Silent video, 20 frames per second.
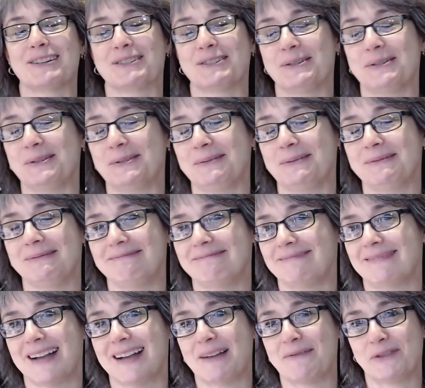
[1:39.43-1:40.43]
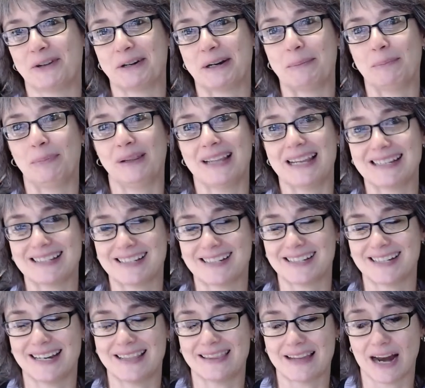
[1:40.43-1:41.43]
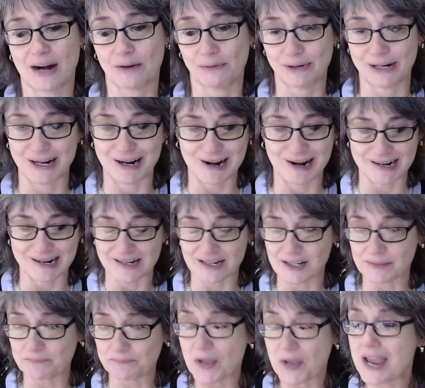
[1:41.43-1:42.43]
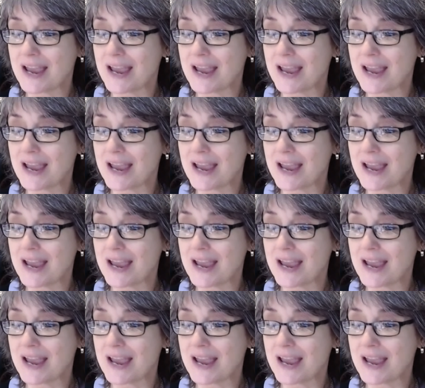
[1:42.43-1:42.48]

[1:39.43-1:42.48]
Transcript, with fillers: So I'm very blessed in that regards.